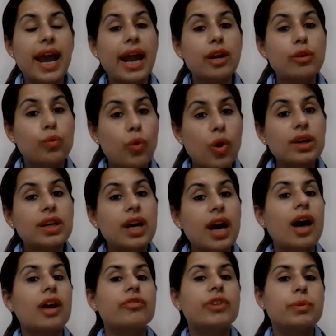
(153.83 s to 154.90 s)
and what
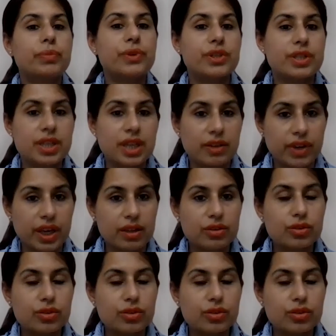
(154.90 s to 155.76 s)
are we perceiving,